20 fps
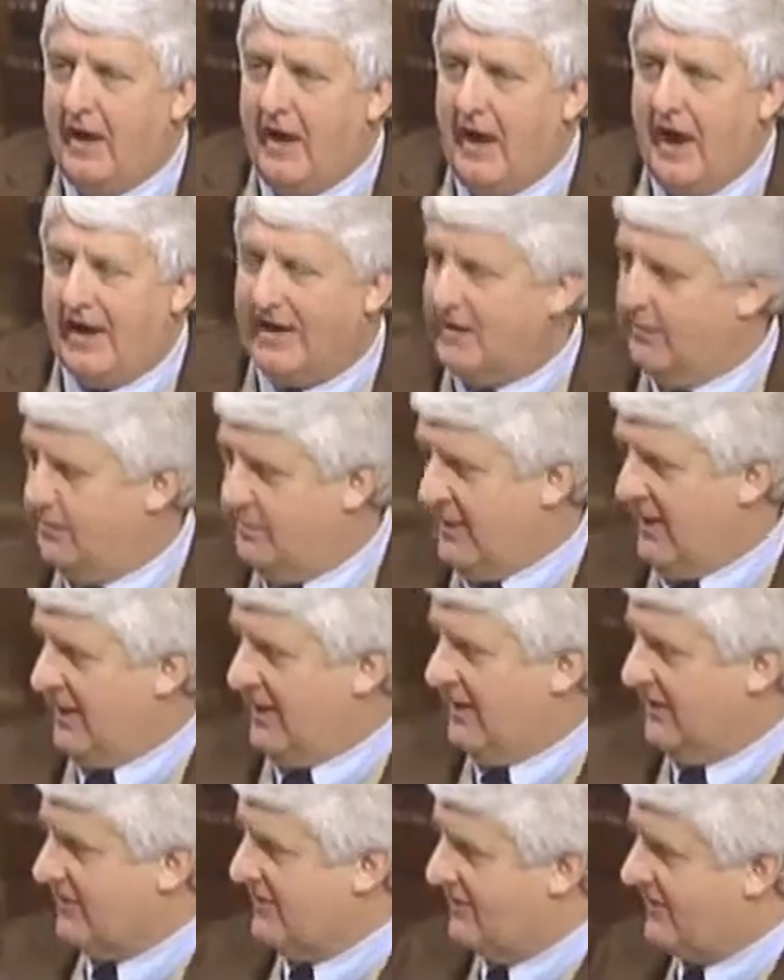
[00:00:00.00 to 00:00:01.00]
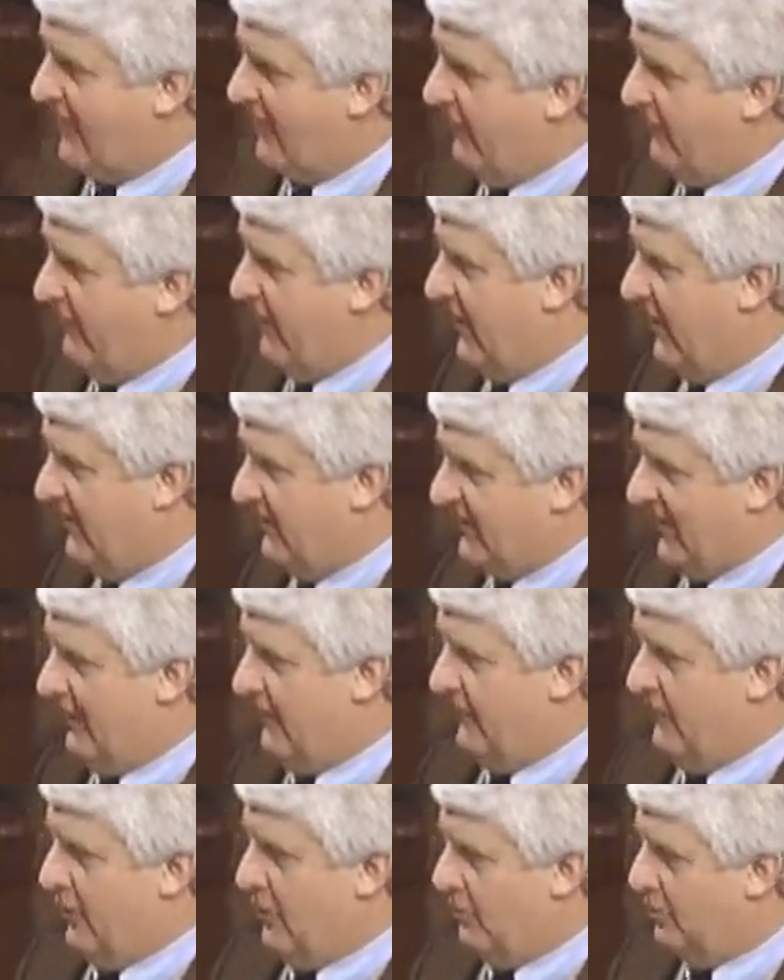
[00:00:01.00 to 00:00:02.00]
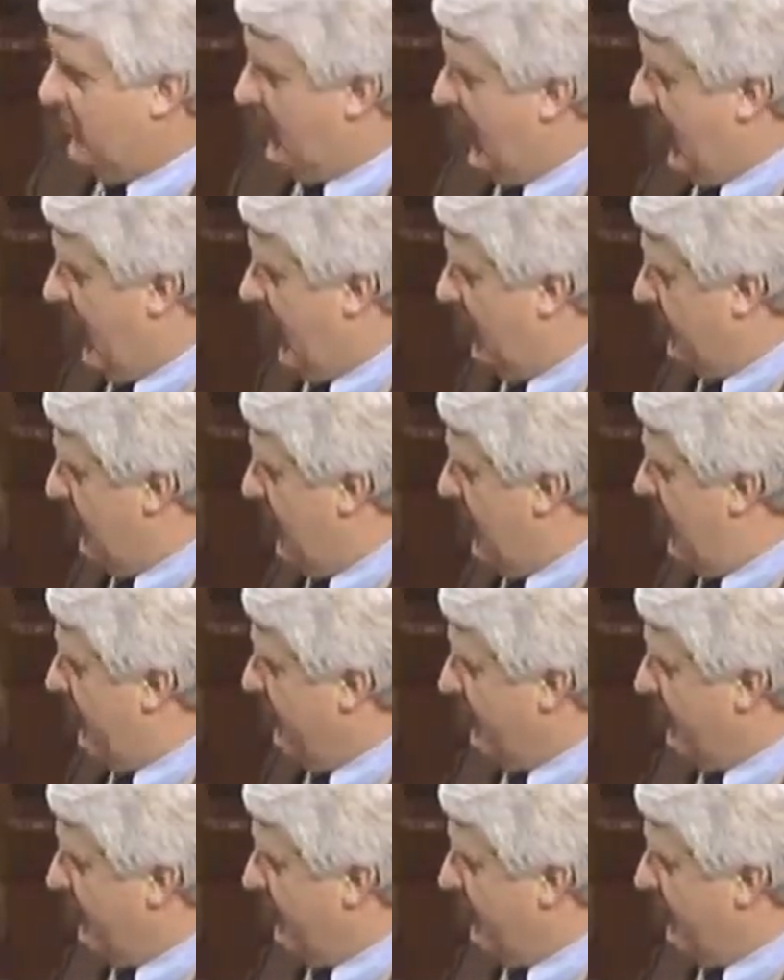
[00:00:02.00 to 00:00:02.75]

I can pick a cell phone plan